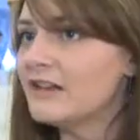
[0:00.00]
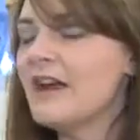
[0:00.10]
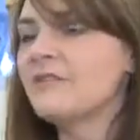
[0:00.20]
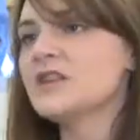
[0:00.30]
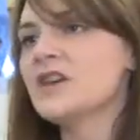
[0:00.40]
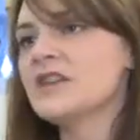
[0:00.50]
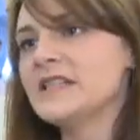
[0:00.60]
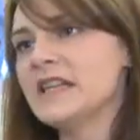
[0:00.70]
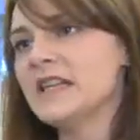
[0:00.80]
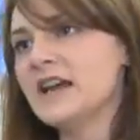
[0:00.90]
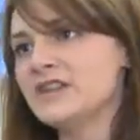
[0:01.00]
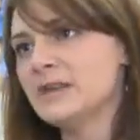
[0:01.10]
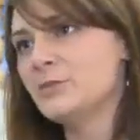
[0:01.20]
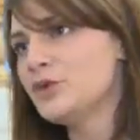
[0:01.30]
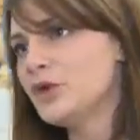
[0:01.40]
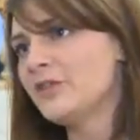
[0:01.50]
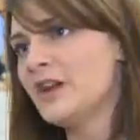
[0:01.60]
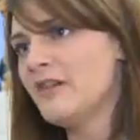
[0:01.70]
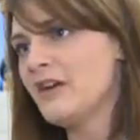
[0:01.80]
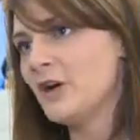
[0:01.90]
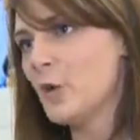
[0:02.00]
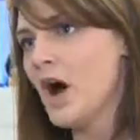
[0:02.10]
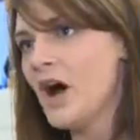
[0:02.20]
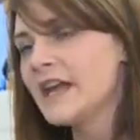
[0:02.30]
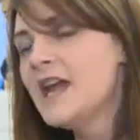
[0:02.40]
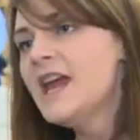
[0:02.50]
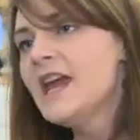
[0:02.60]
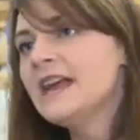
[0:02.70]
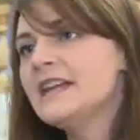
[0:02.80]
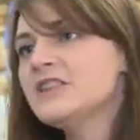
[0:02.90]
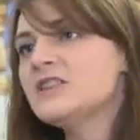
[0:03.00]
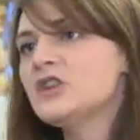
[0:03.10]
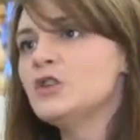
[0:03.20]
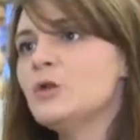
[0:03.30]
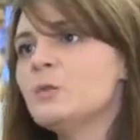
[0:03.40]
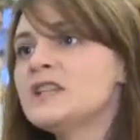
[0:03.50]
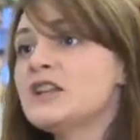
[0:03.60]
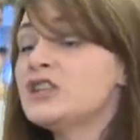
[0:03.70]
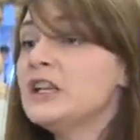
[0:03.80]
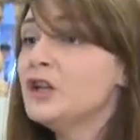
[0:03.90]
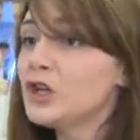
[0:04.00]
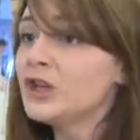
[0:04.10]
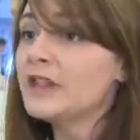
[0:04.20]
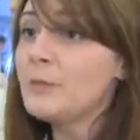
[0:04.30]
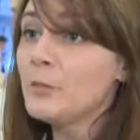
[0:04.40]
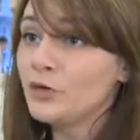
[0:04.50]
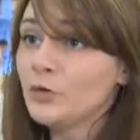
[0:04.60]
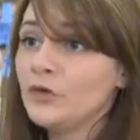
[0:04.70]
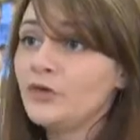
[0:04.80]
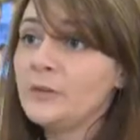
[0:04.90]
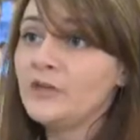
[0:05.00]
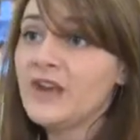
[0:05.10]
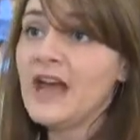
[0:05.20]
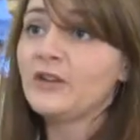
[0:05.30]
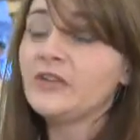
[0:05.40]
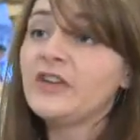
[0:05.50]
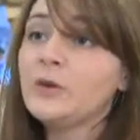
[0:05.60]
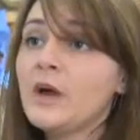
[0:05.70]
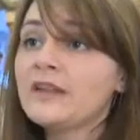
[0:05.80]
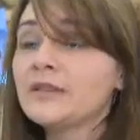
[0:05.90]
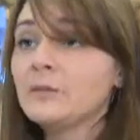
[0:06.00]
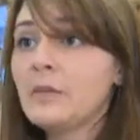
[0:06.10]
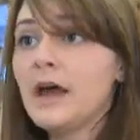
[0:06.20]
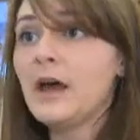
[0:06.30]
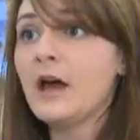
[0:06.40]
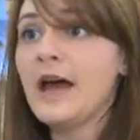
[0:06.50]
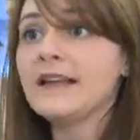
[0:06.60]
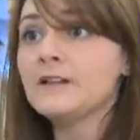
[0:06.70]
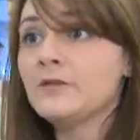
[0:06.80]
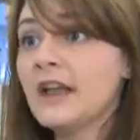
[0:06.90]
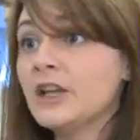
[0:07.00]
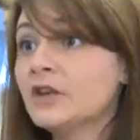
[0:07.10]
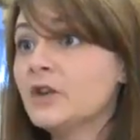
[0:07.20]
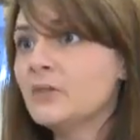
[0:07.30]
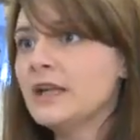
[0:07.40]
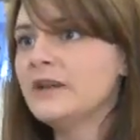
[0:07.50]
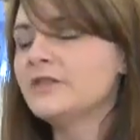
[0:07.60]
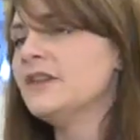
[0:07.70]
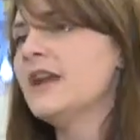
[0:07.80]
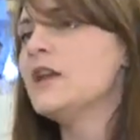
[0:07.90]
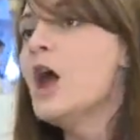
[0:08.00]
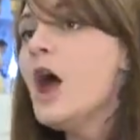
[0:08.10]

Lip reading: their advertising and how to improve their ROI is to potentially look at their model streams now, see where some added value can be lifted in.